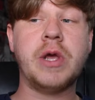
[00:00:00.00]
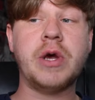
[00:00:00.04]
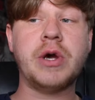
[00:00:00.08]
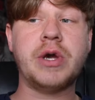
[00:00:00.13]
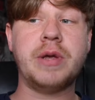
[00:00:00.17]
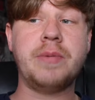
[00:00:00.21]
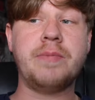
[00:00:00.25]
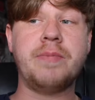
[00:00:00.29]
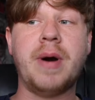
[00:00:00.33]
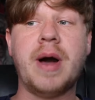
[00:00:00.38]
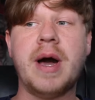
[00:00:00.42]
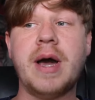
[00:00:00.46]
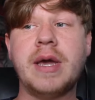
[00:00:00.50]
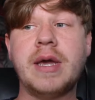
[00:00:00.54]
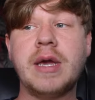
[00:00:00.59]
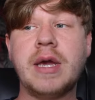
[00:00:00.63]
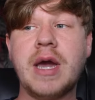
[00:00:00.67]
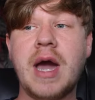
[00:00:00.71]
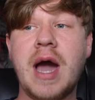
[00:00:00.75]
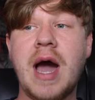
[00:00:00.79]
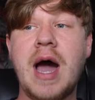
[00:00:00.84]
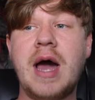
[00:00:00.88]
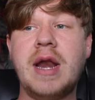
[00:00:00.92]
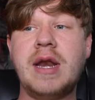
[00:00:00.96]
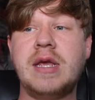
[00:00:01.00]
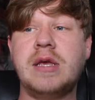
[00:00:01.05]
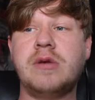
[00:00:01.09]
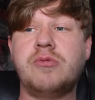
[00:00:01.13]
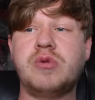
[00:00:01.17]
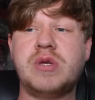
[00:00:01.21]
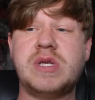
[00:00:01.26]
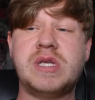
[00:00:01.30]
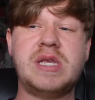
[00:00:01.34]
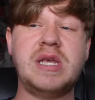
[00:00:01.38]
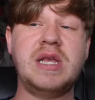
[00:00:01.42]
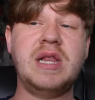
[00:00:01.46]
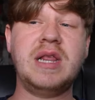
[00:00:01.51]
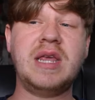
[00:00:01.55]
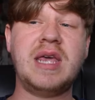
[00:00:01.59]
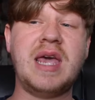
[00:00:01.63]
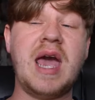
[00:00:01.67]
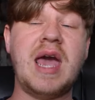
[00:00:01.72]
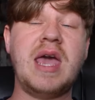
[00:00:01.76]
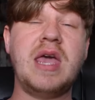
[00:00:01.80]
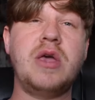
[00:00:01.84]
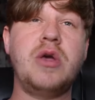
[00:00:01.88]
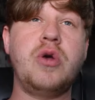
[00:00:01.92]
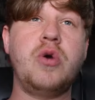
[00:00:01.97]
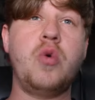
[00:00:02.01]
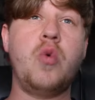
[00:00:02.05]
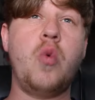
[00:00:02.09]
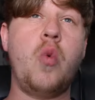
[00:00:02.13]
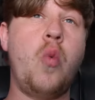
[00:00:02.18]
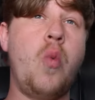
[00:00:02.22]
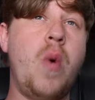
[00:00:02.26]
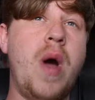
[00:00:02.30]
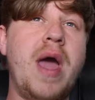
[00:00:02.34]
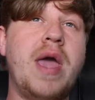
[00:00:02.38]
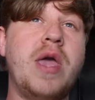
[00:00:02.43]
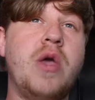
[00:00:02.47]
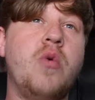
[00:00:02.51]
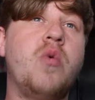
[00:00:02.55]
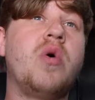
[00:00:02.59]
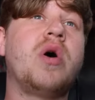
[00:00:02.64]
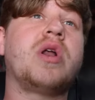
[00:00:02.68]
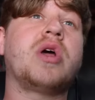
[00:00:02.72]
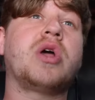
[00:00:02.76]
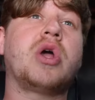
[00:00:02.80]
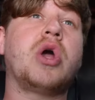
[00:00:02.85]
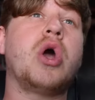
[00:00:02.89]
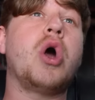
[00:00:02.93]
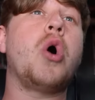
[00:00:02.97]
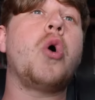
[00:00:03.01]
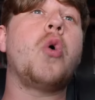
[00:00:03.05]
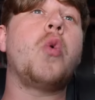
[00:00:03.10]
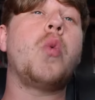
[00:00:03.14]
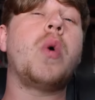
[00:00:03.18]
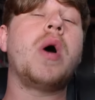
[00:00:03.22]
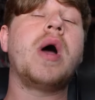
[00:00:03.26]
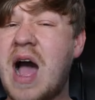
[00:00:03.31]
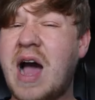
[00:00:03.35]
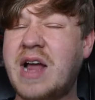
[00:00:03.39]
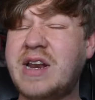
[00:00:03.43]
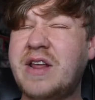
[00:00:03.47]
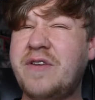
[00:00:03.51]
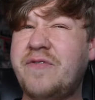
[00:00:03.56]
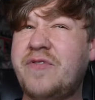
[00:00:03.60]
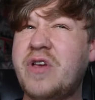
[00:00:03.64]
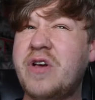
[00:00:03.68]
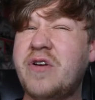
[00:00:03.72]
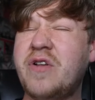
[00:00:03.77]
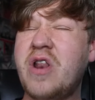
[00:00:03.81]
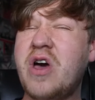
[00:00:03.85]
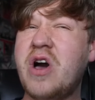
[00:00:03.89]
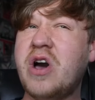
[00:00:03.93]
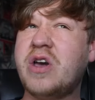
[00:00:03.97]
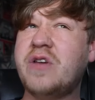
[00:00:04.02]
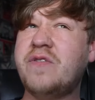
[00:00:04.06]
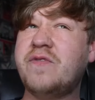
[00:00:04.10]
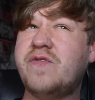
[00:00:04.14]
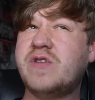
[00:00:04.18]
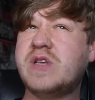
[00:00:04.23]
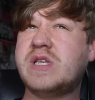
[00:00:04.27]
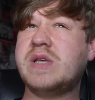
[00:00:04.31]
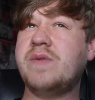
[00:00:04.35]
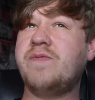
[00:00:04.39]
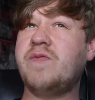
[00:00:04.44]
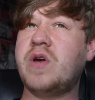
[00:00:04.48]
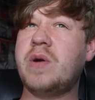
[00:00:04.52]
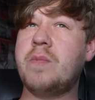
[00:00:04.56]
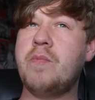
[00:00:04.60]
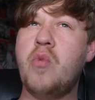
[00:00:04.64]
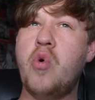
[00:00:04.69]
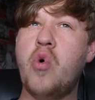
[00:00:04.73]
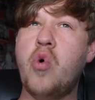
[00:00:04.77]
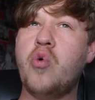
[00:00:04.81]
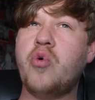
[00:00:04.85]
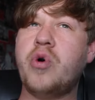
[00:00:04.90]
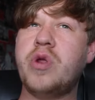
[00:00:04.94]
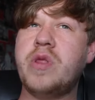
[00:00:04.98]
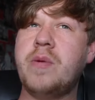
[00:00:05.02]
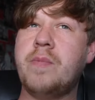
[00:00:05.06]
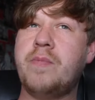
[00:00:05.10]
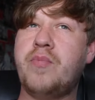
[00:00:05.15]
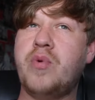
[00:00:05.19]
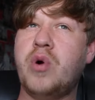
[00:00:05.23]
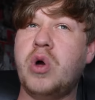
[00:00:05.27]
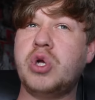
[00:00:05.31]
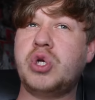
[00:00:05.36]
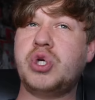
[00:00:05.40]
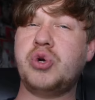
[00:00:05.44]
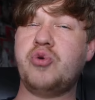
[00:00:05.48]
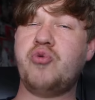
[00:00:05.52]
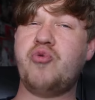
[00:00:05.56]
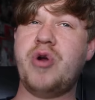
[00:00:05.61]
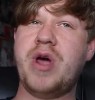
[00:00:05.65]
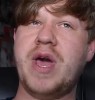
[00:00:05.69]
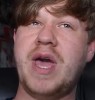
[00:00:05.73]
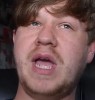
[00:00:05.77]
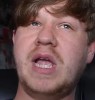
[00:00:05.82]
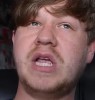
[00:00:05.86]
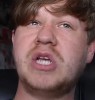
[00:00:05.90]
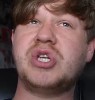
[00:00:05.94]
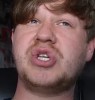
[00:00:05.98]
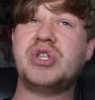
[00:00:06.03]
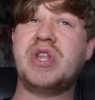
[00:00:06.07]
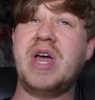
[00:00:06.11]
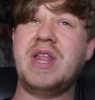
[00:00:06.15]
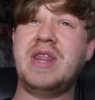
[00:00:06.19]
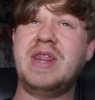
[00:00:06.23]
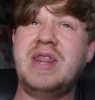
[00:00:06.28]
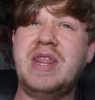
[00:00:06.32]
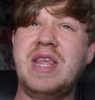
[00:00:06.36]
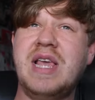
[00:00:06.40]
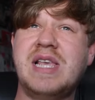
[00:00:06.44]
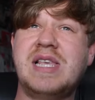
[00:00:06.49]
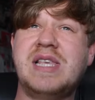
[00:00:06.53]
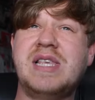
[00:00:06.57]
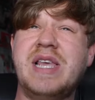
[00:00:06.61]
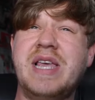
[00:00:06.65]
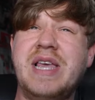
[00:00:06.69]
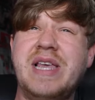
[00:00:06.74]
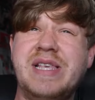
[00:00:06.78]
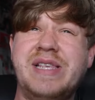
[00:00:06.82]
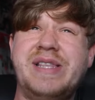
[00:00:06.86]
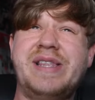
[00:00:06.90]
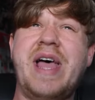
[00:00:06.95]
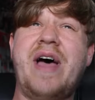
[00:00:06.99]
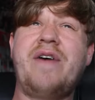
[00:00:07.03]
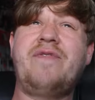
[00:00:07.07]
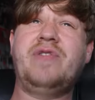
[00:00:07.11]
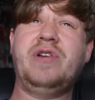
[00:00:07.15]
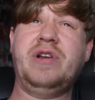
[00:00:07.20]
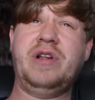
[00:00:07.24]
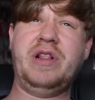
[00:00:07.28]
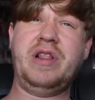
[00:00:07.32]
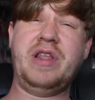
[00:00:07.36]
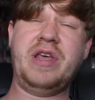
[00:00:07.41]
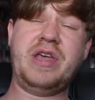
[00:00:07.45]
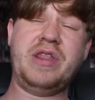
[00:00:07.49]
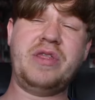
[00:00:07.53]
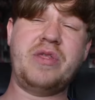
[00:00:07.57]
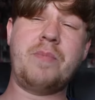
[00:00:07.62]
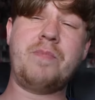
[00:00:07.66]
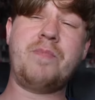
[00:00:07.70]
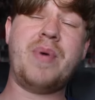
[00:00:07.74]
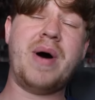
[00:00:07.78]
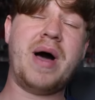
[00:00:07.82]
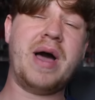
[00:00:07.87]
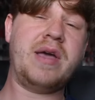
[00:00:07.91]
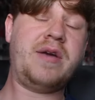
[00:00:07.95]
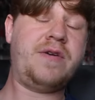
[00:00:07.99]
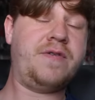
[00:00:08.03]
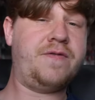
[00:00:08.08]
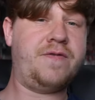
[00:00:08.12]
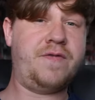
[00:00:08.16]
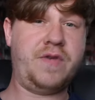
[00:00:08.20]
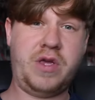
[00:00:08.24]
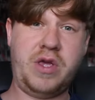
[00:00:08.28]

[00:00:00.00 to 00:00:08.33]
looking bike and it will still get you where you want to go. And if you're looking for something more in the budget range, then this is definitely the bike for